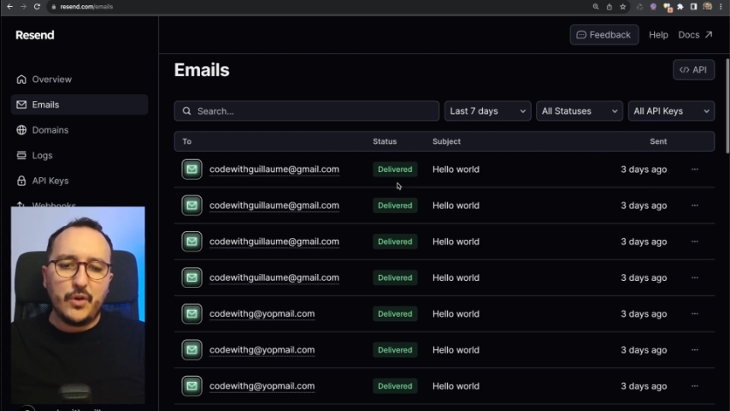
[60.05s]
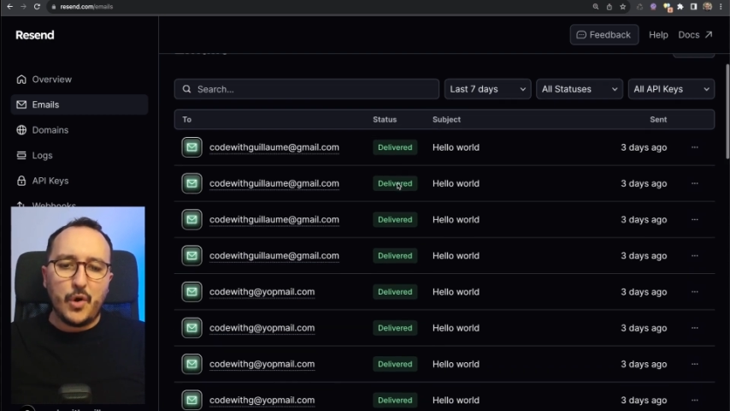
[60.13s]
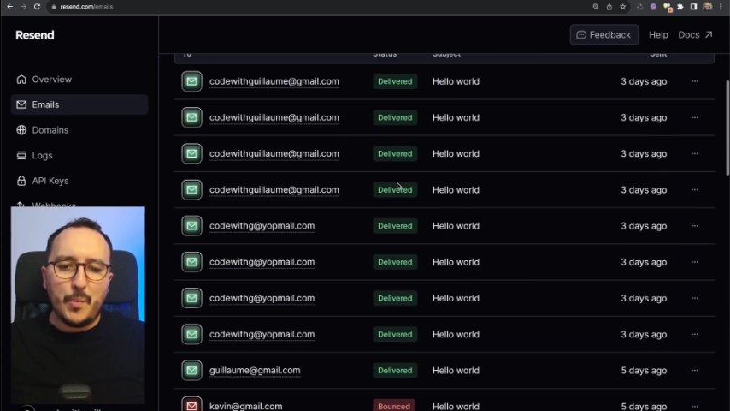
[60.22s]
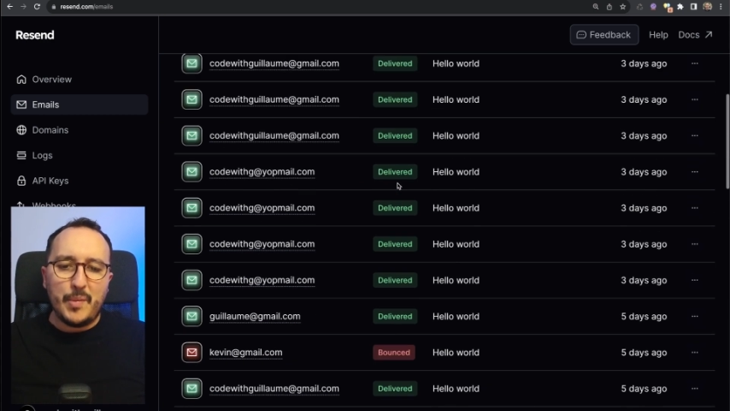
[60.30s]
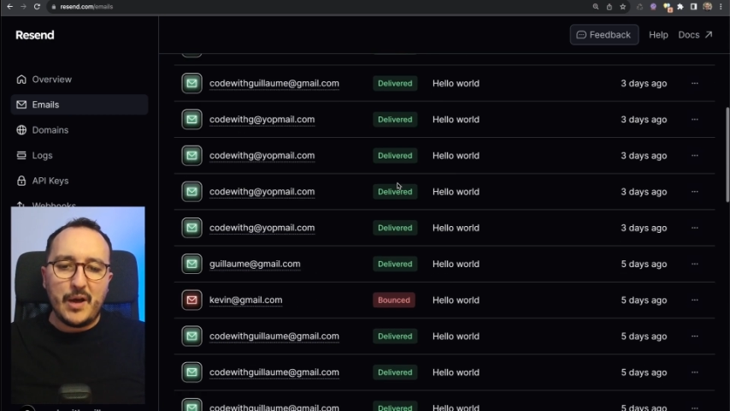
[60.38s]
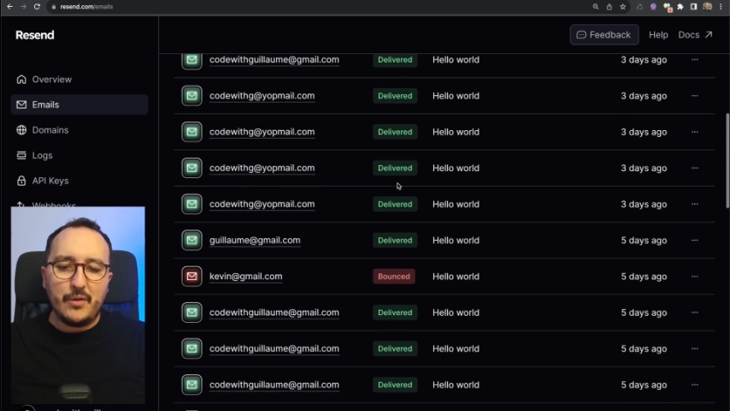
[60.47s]

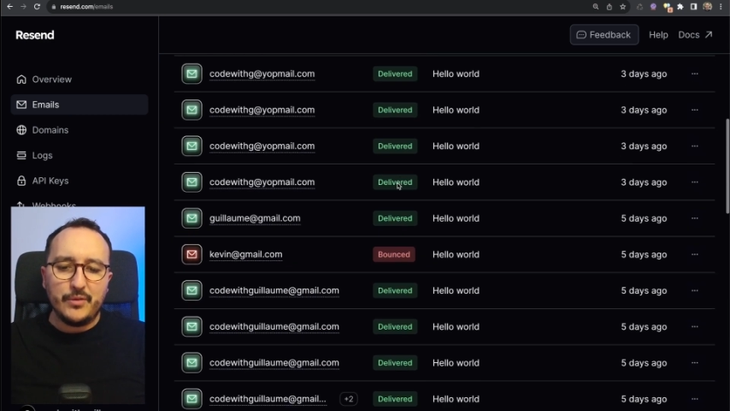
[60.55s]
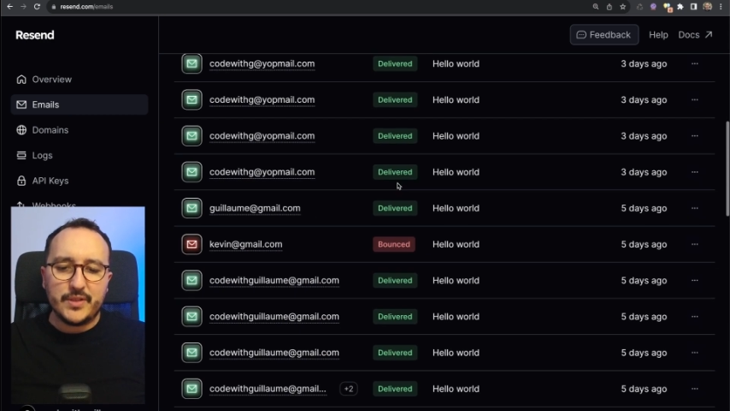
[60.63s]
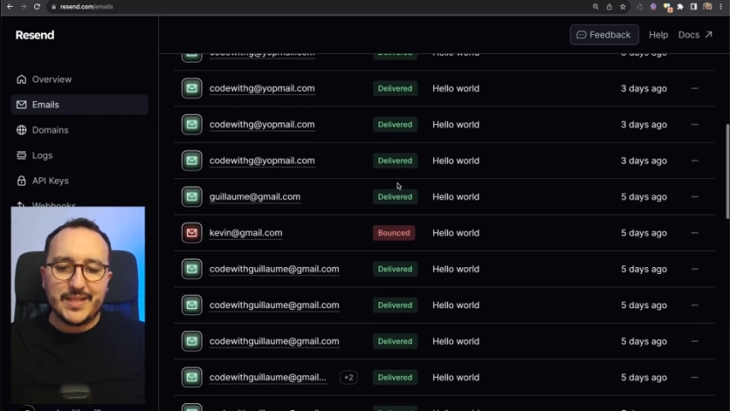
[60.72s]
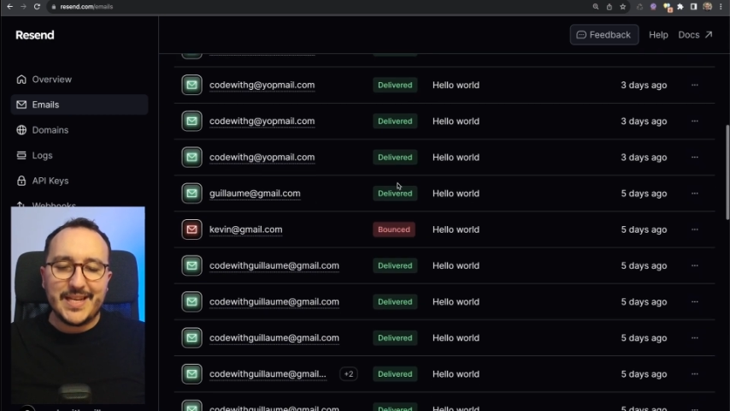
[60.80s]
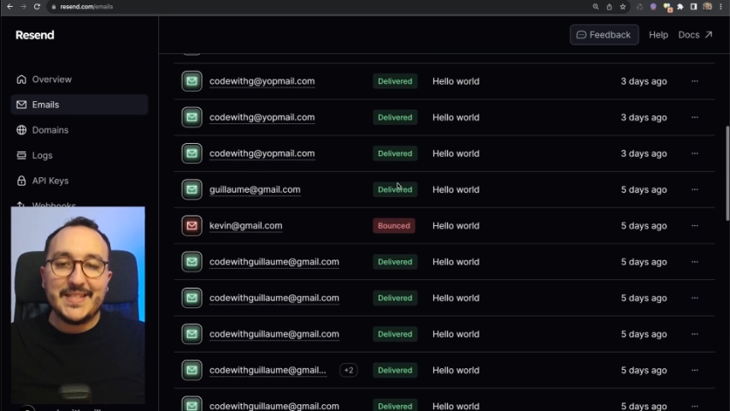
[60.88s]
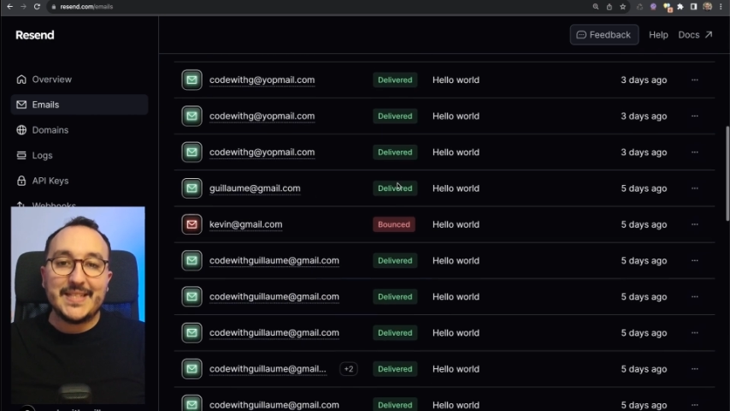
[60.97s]
or
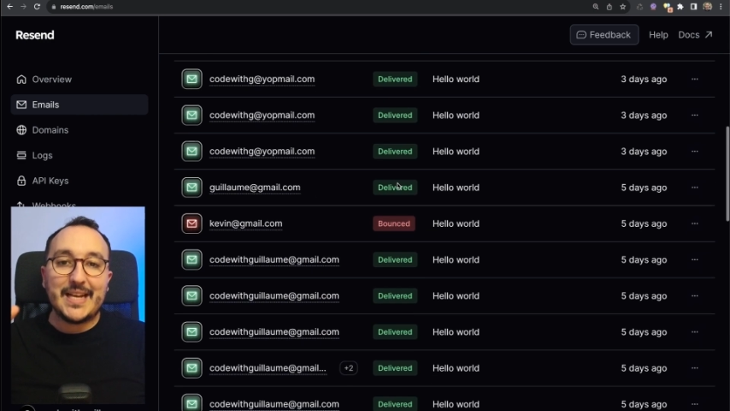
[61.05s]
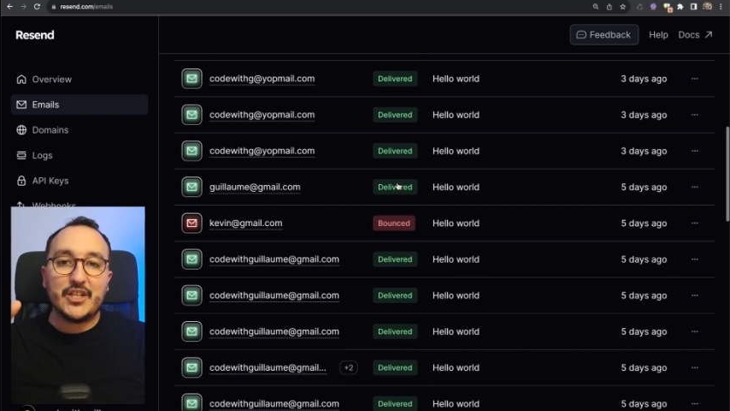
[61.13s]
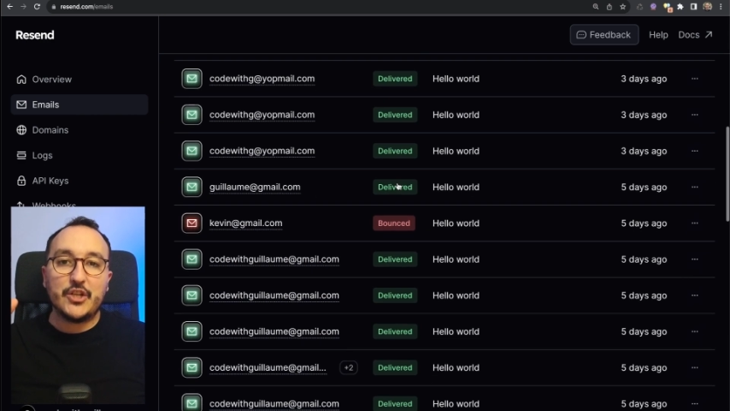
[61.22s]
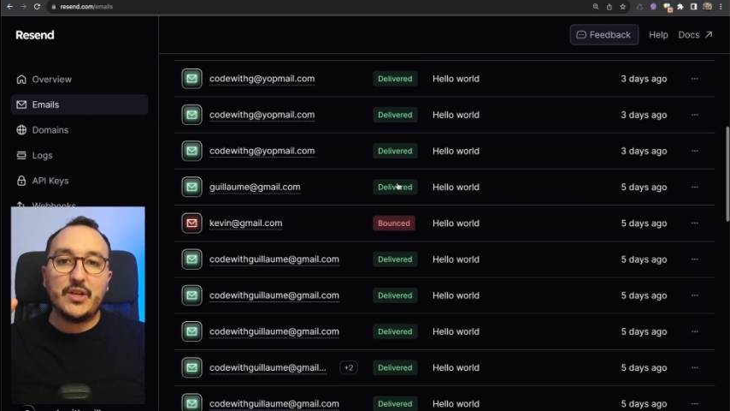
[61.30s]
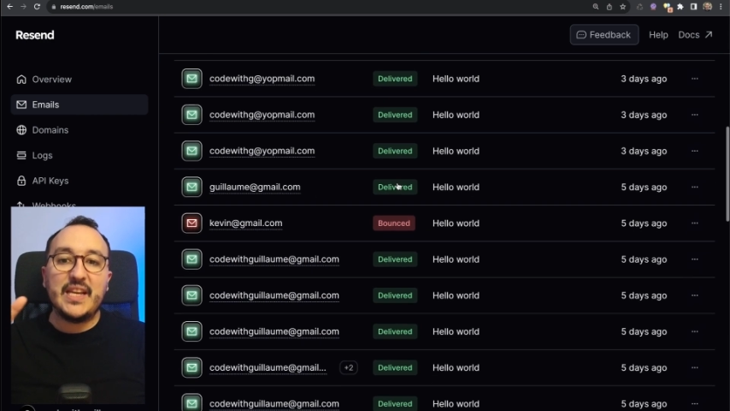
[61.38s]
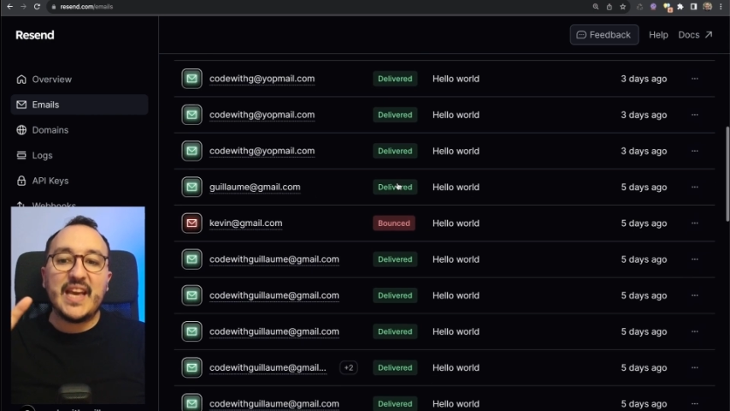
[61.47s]
bounced is
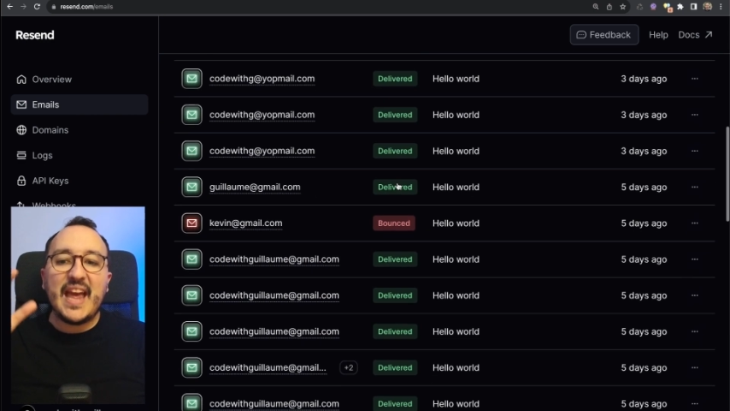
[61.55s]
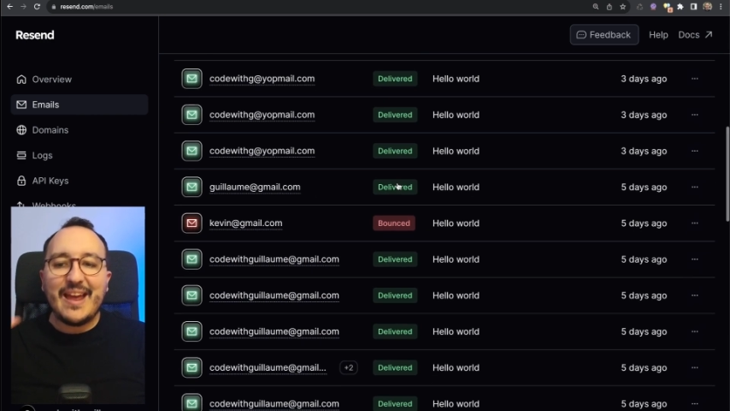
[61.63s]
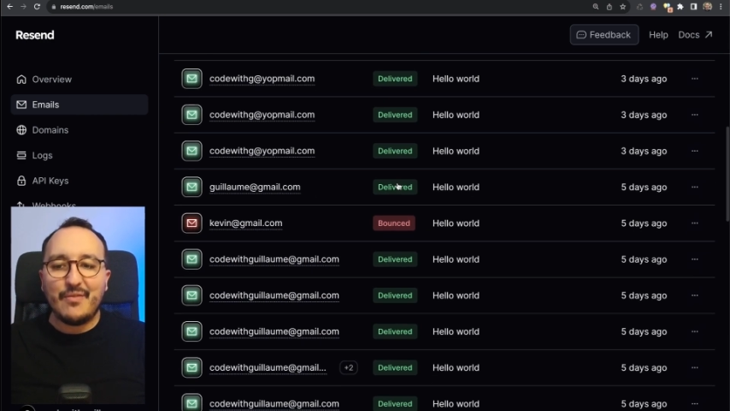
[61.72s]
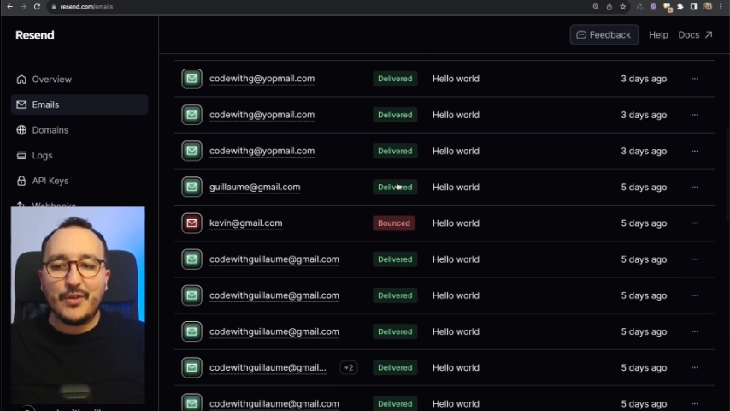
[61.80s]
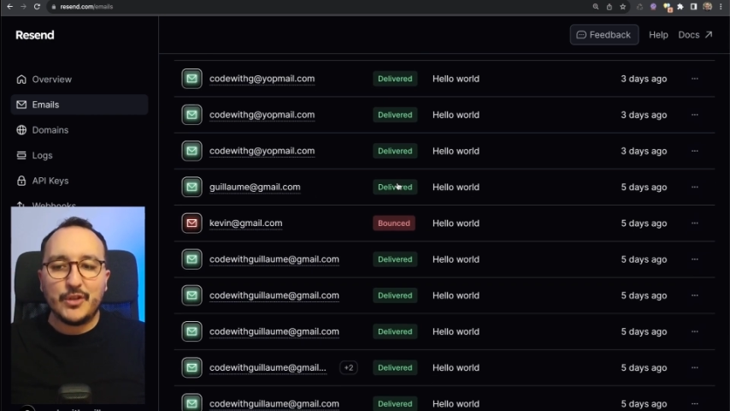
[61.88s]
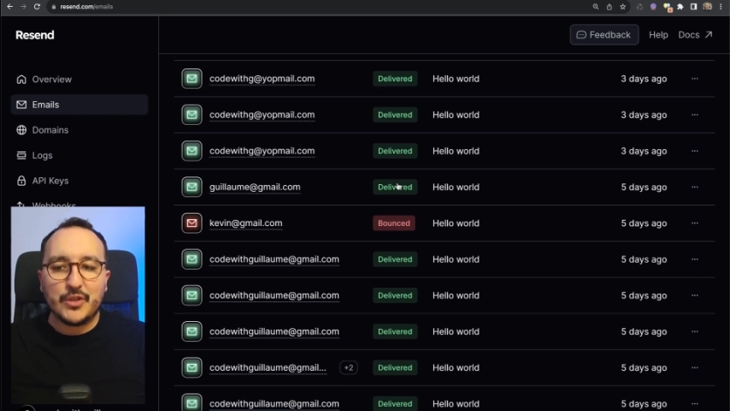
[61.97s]
actually
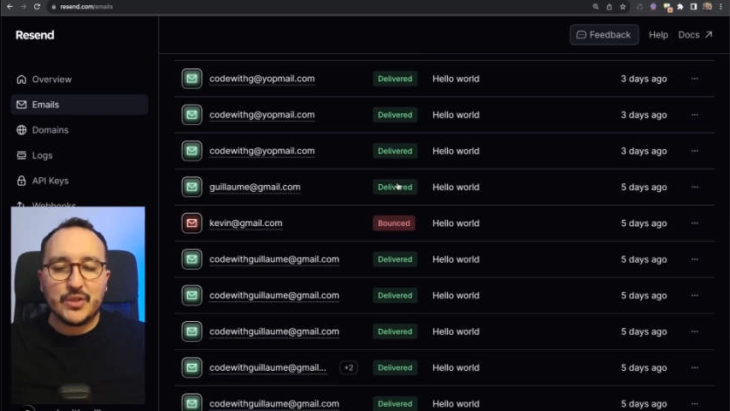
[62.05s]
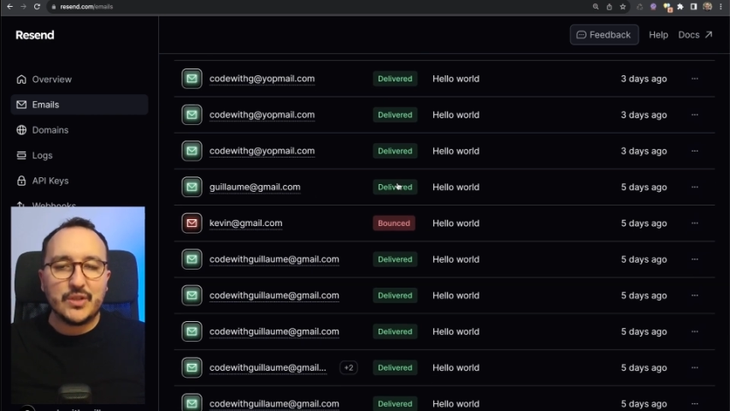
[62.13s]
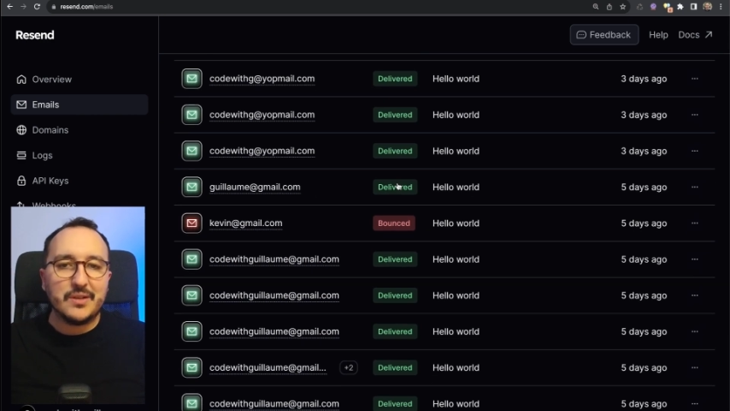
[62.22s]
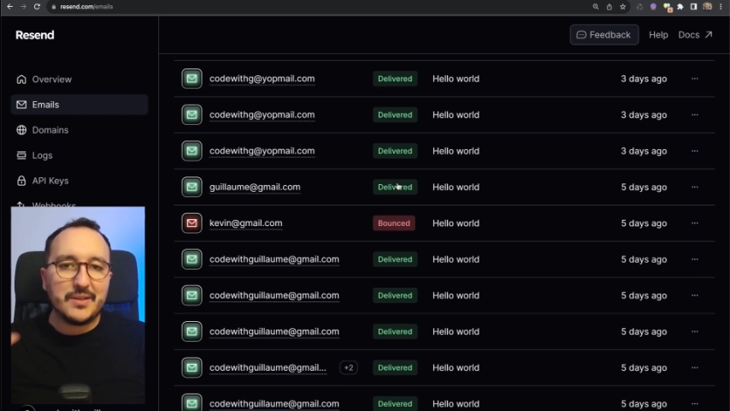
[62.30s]
events